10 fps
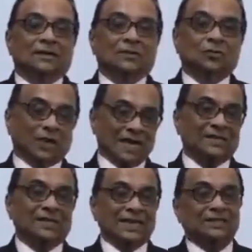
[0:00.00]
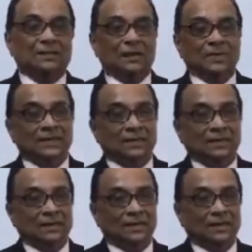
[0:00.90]
to take the reaction, I mean,
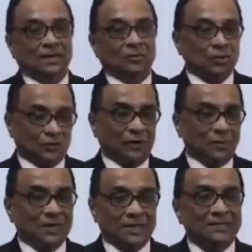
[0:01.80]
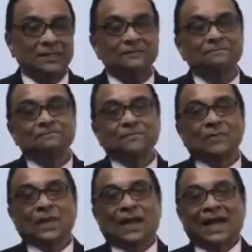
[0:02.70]
uh, do the fermentation.
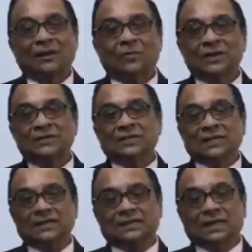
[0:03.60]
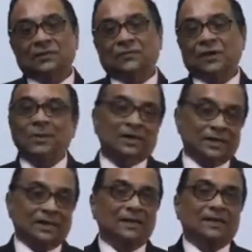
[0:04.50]
And once it is uh,
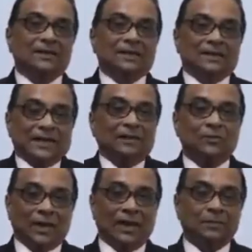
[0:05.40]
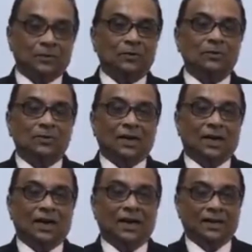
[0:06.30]
fermented, then we have to
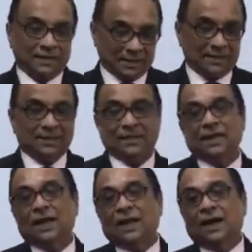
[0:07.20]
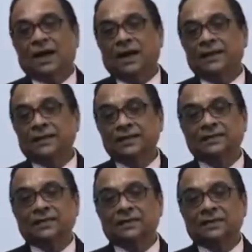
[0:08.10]
uh, redistill. And this
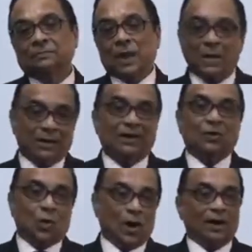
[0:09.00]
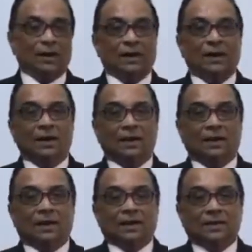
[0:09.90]
uh, power alcohol,
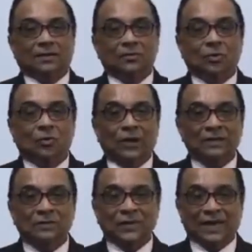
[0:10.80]
you know, once we are